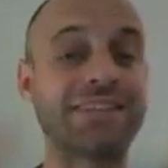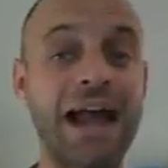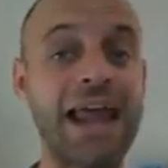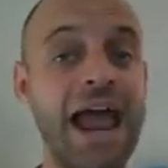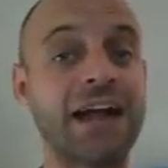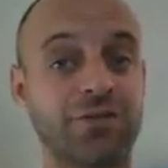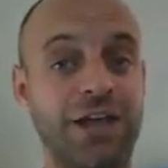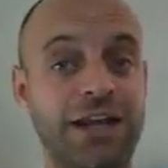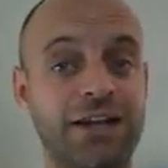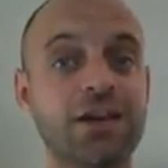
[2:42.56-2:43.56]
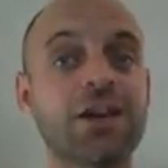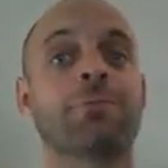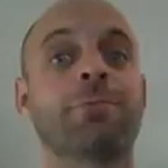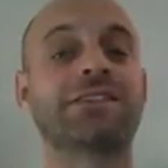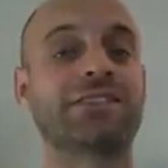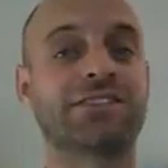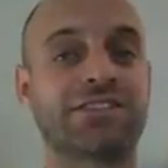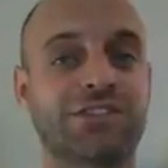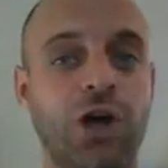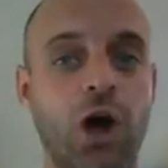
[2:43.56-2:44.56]
It's not activated, but it's
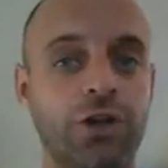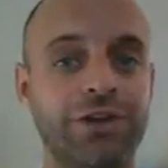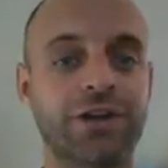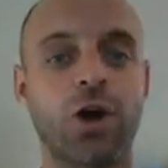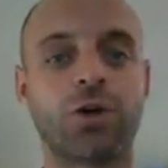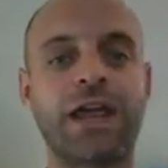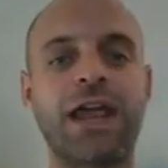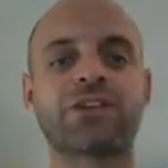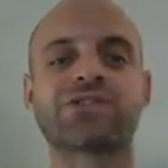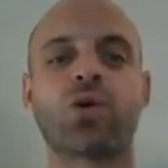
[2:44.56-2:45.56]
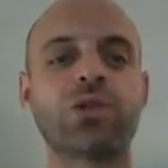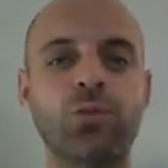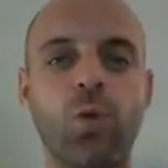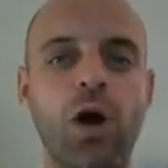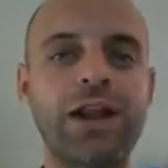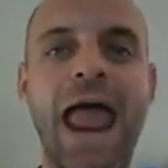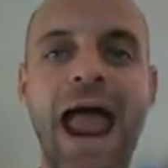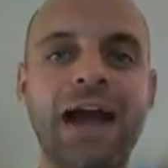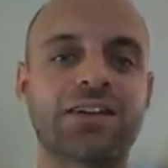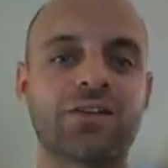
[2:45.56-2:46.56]
installed. Okay? There's only one
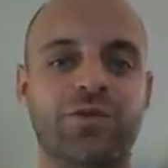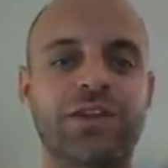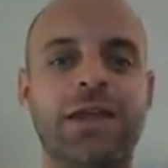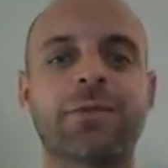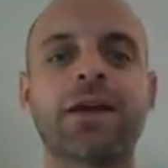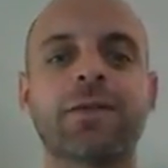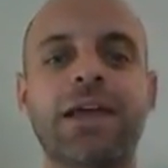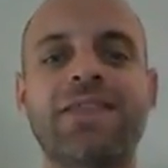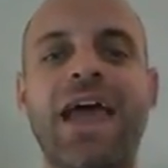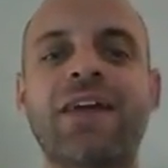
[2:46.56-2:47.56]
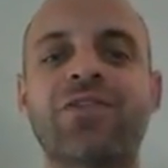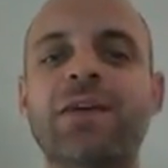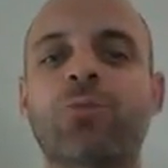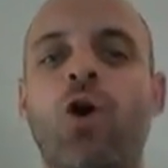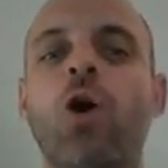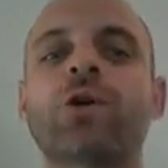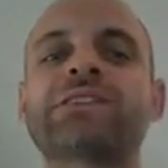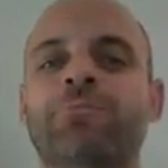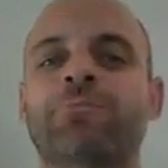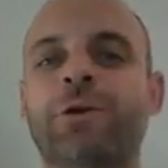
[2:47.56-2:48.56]
active theme, and that theme will
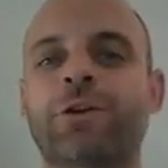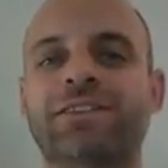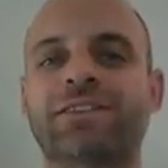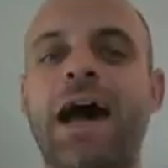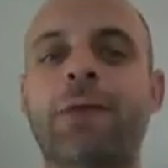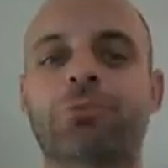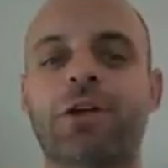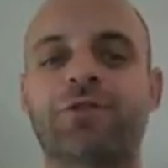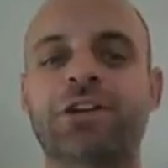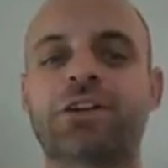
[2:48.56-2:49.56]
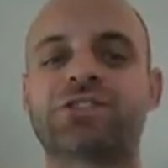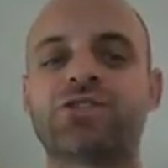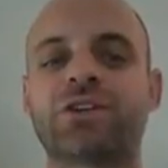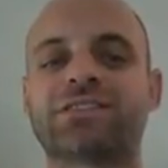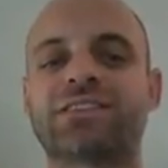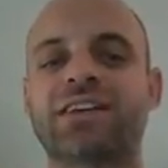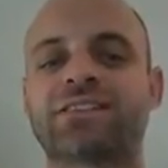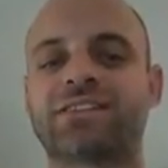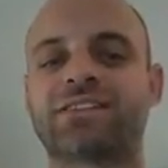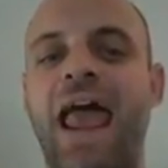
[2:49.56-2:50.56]
always appear in the top left here. As you can see, it
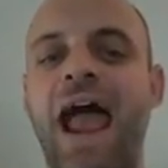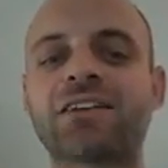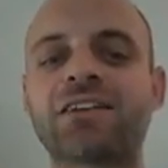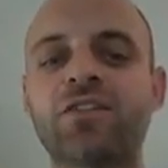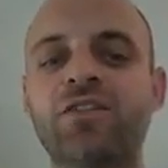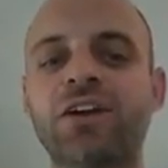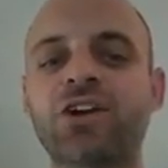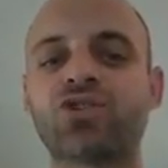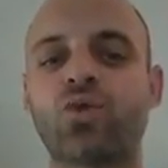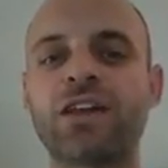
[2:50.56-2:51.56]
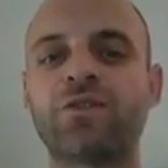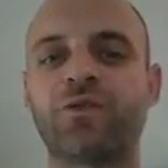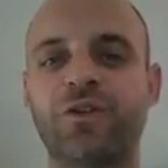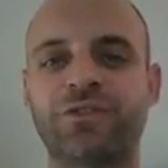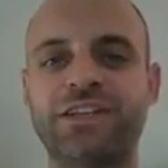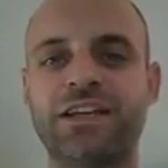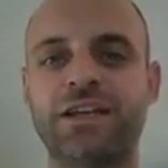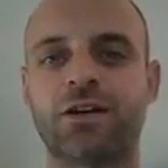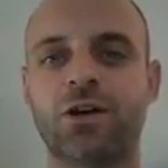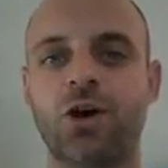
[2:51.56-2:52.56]
says Active
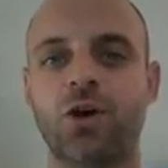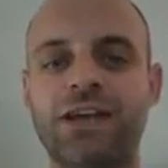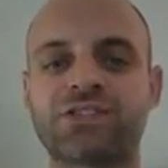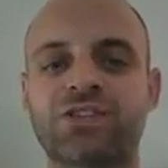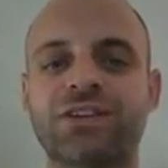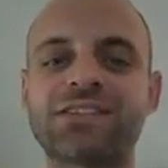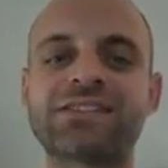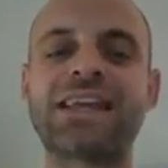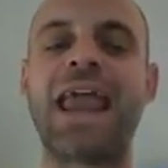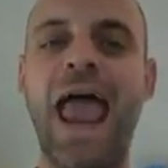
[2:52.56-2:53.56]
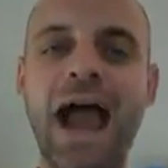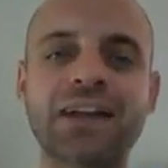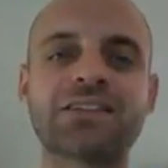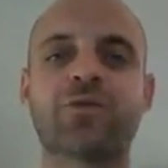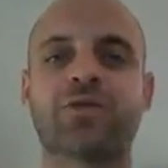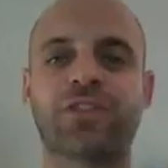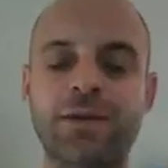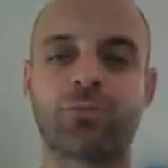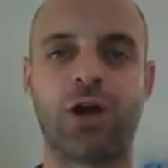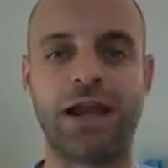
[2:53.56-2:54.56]
2015. Okay, so this is the active
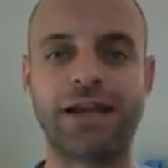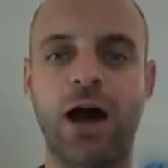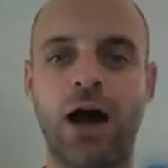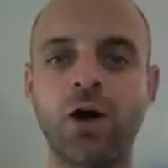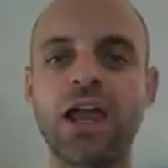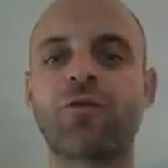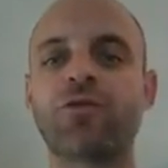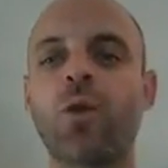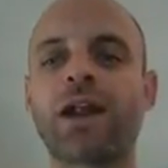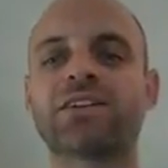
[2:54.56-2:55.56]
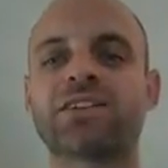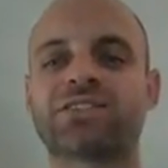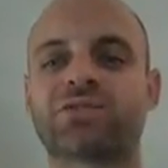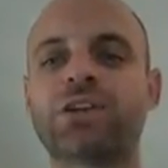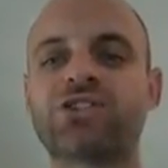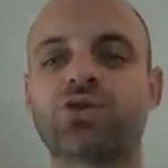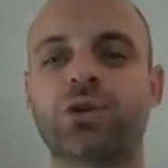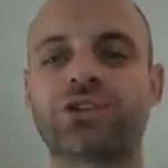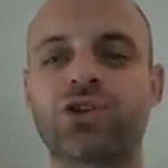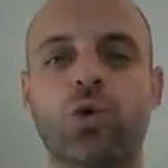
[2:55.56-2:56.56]
theme right now. If you wanted to switch to
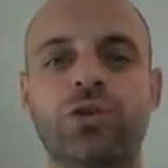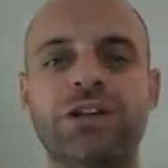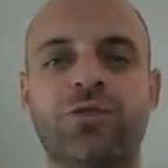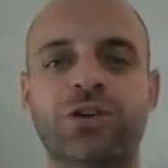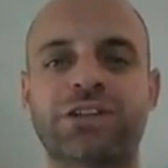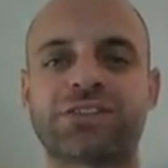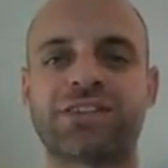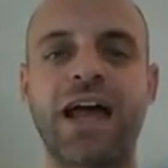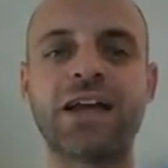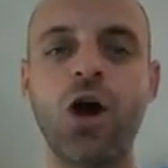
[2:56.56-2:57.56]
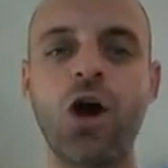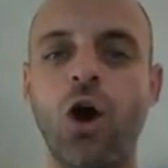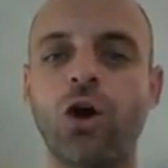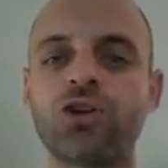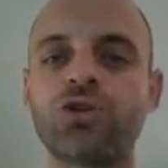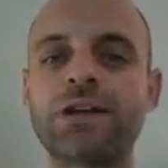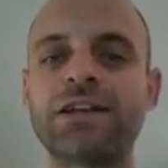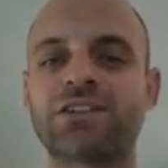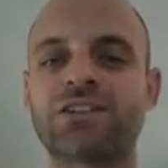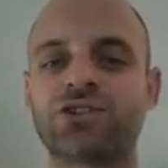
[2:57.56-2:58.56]
a totally different design, all you would
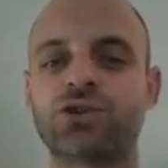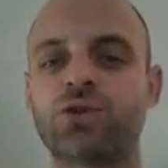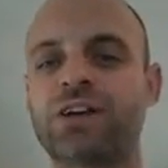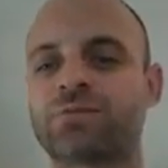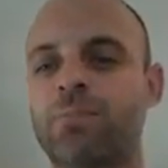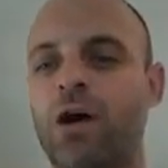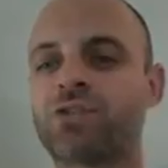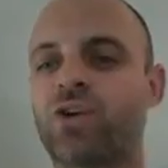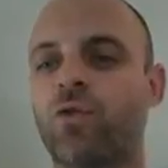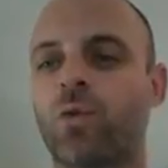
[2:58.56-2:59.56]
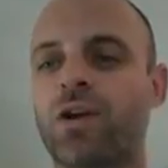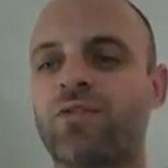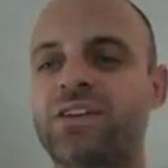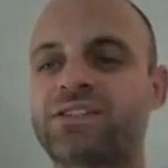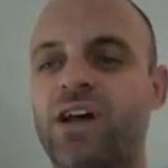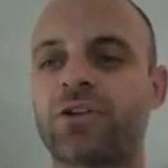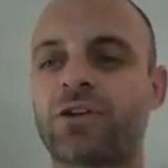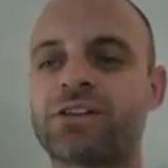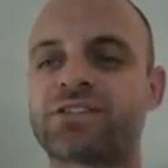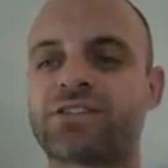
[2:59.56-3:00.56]
need to do is mouse over one of these
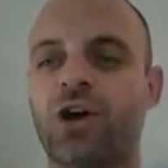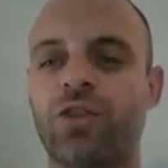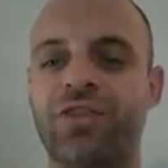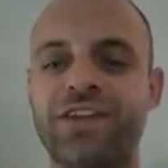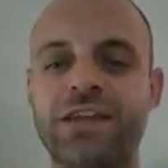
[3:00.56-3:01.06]
other installed